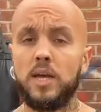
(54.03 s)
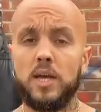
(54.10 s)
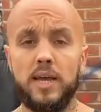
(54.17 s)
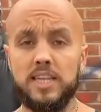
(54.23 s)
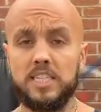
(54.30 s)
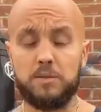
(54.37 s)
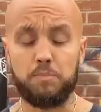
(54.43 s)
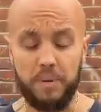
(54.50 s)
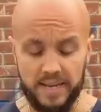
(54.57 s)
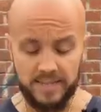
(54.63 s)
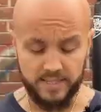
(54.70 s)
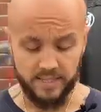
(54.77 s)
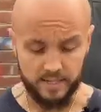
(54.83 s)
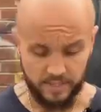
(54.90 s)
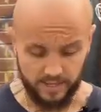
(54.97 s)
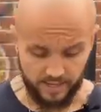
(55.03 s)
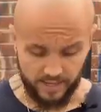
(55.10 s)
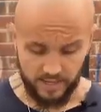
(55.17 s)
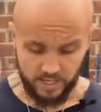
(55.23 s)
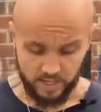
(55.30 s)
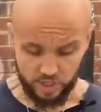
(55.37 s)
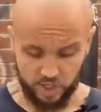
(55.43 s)
It's basically
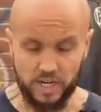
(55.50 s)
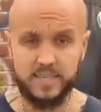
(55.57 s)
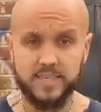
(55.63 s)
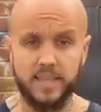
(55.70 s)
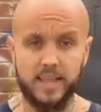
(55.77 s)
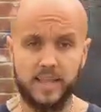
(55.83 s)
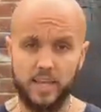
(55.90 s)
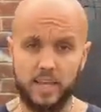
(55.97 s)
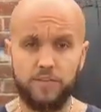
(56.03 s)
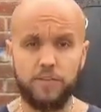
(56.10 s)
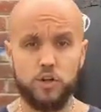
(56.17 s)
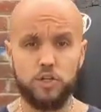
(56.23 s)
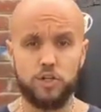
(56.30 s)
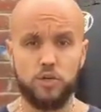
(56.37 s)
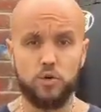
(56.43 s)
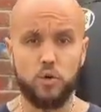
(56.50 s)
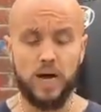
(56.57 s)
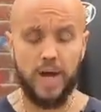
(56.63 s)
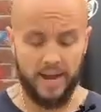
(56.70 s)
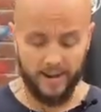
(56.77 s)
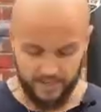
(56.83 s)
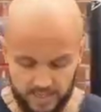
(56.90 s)
just like if you do
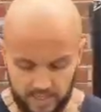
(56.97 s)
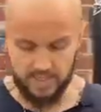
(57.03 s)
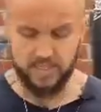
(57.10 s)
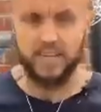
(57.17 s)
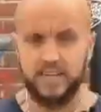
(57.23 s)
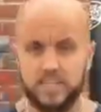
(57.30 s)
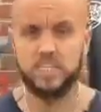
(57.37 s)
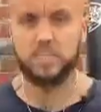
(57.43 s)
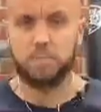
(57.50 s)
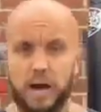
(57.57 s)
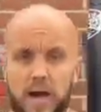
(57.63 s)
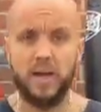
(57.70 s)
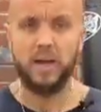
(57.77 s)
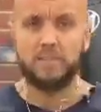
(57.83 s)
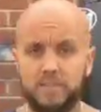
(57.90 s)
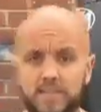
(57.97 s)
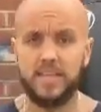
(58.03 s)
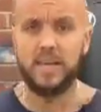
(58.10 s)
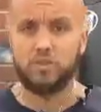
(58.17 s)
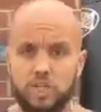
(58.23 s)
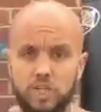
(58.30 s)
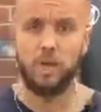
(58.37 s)
high knees in spot
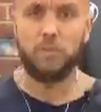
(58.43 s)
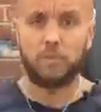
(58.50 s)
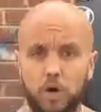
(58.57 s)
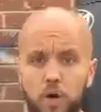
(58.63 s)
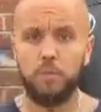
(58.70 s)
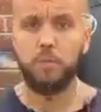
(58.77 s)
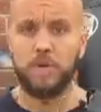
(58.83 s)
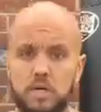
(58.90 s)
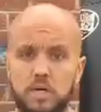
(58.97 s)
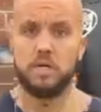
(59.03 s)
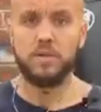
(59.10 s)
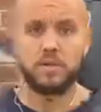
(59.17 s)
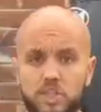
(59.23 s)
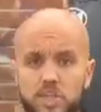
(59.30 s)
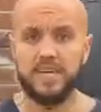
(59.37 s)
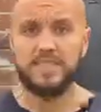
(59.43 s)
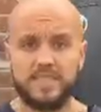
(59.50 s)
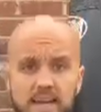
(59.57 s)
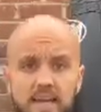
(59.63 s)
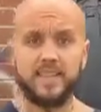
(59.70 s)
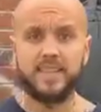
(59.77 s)
without jump rope, just like